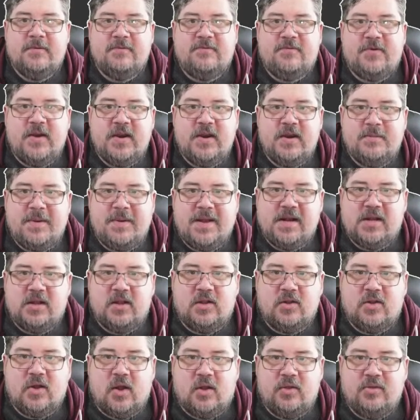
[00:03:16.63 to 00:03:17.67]

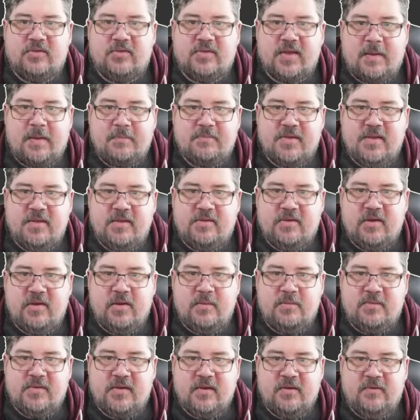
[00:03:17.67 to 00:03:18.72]
fundamental concepts in
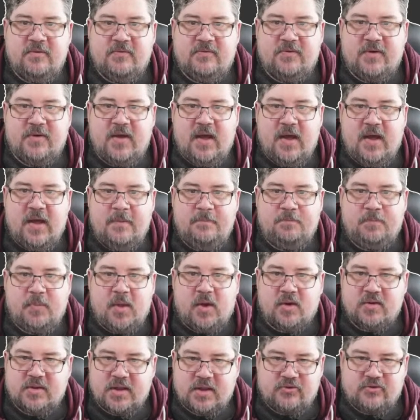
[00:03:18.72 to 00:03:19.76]
terms of
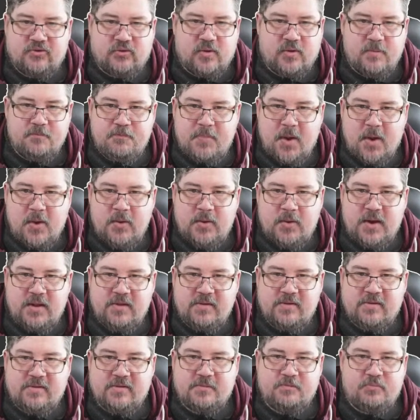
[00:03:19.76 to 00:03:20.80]
architectural
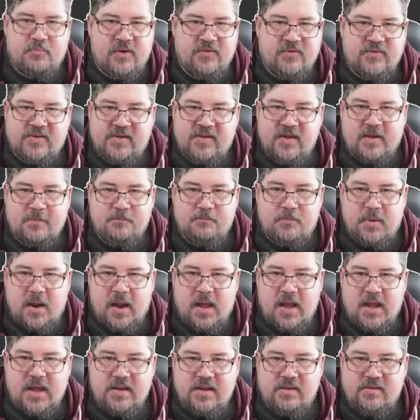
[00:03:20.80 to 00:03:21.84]
components, privacy
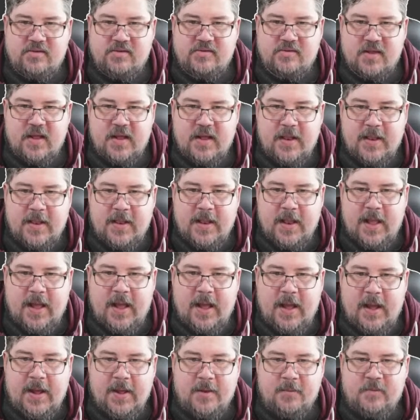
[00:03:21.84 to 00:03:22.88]
compliance.
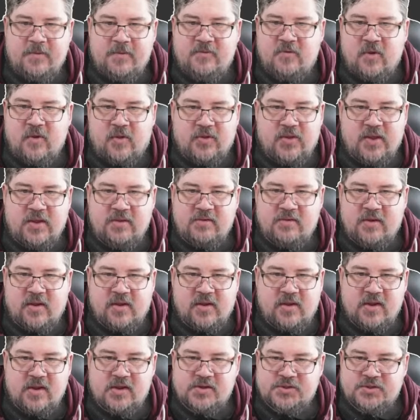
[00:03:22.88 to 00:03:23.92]
We've got things
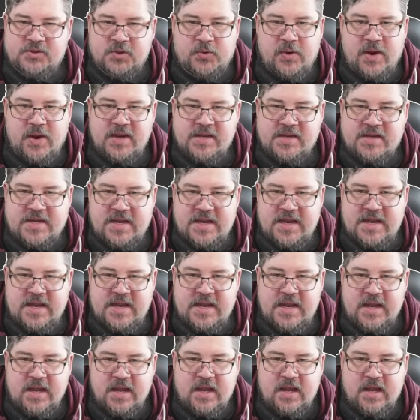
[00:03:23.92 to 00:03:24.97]
like Azure
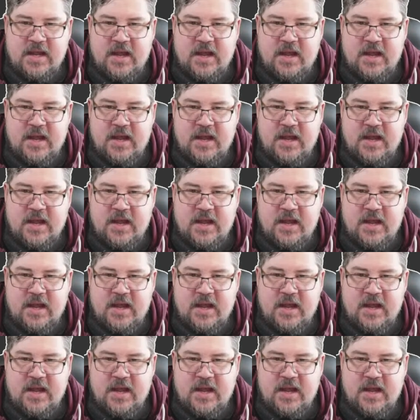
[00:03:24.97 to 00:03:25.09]
AD,